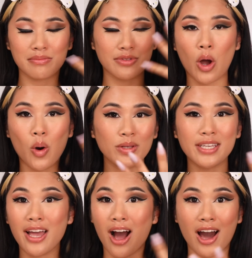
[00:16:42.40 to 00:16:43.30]
the whole
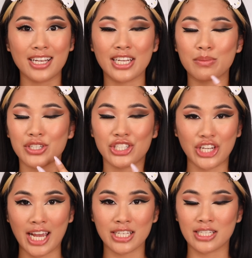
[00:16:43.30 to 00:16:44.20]
entire eye shape just
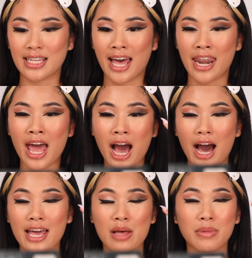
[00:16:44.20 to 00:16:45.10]
changes, and
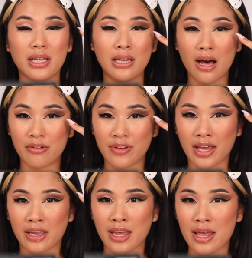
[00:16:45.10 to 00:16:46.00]
I am
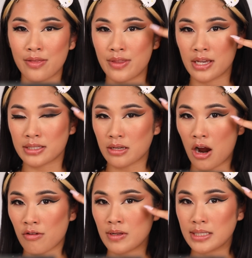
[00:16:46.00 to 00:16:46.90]
loving this
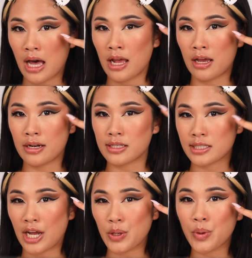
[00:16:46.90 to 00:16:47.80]
current eyeliner
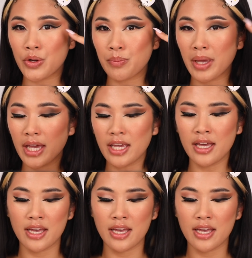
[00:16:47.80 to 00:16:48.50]
style on me.